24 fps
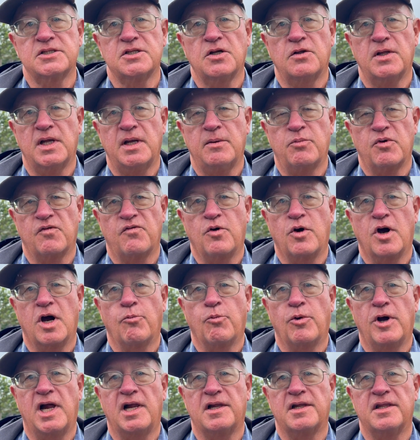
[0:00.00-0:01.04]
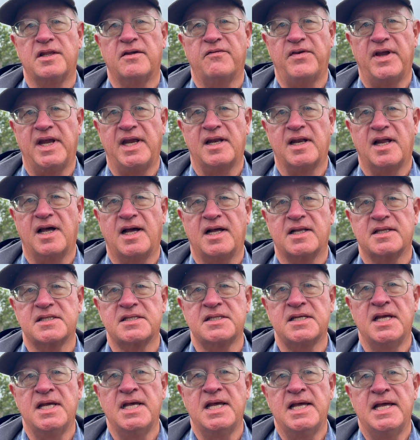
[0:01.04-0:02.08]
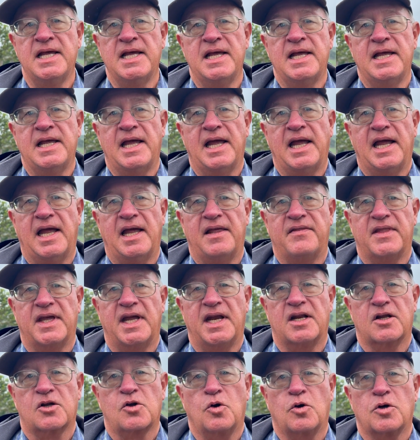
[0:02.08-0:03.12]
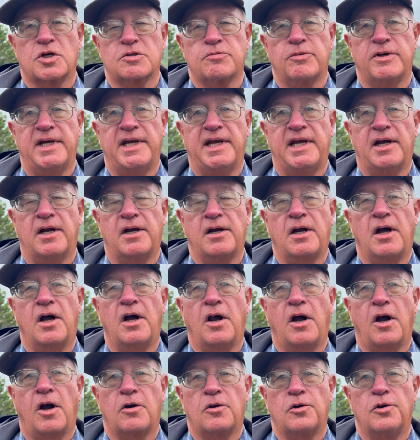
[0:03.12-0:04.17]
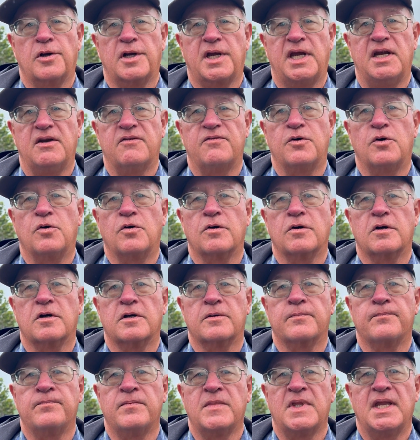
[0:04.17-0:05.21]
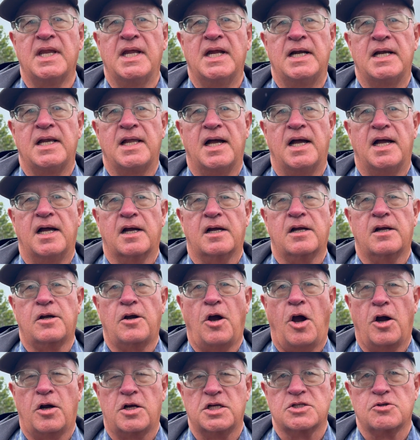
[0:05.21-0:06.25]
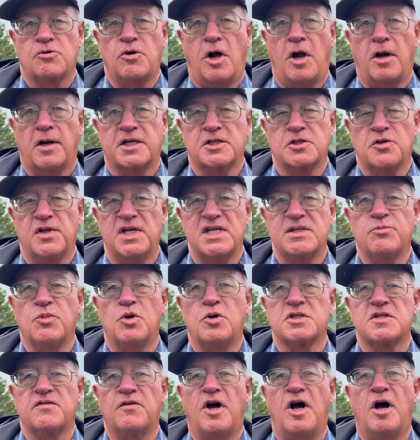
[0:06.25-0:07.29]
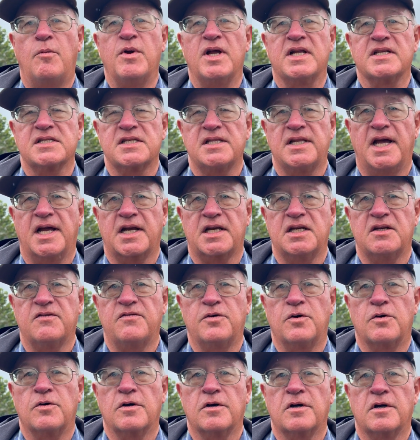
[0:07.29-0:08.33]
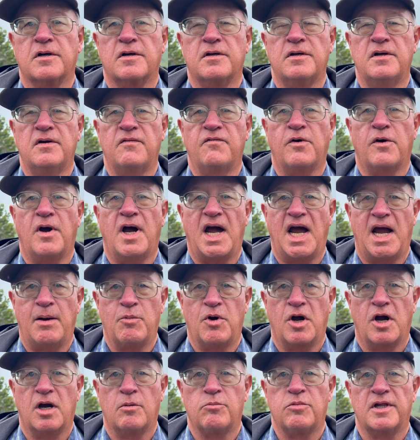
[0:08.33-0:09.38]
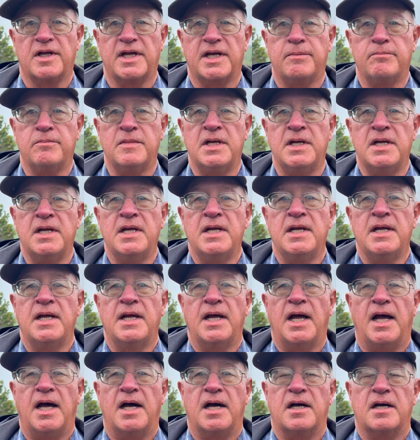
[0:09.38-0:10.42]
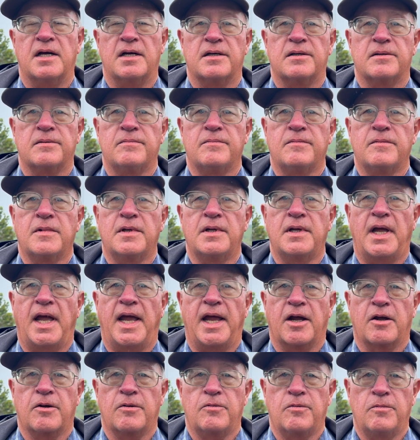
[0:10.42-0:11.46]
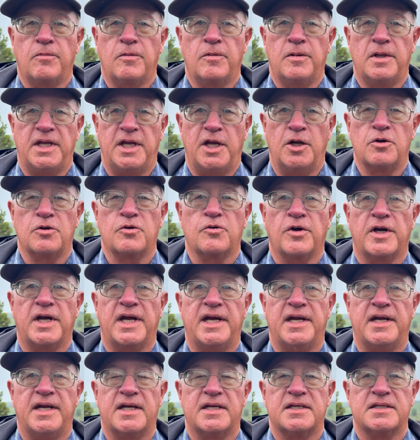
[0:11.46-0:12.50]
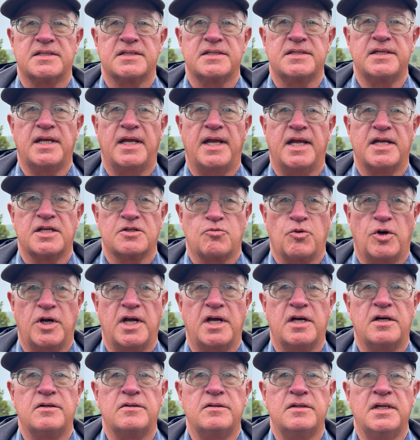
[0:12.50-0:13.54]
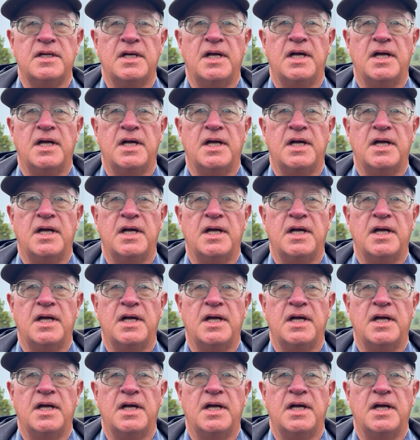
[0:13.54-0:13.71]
so they perform well in the feedlots. And then of course we are looking for carcass quality, so these bulls have all been selected for high marbling and yield grade as well.